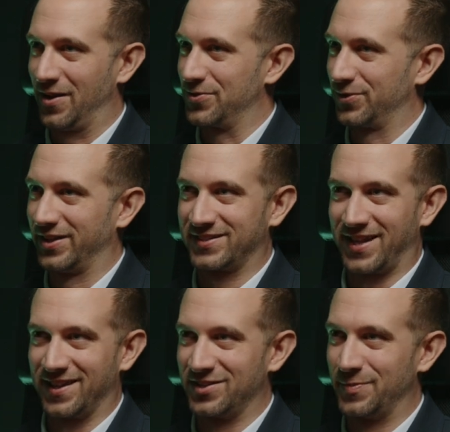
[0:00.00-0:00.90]
I was really
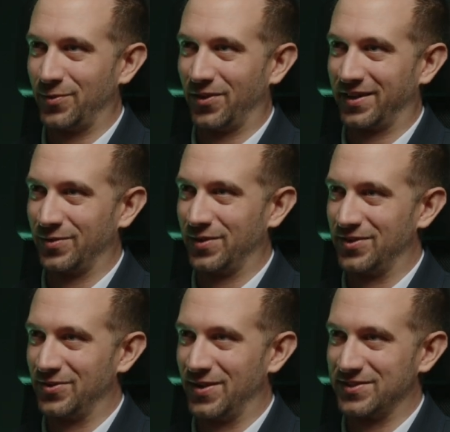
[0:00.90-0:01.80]
excited to be working
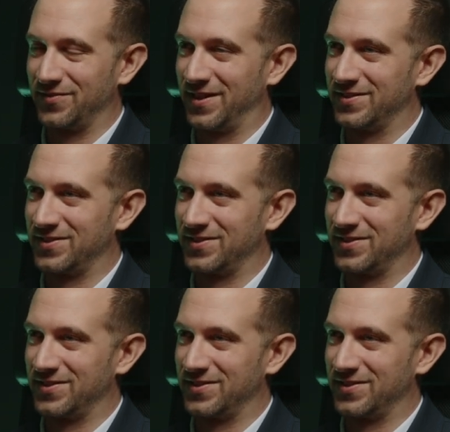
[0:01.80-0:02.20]
with you as a defense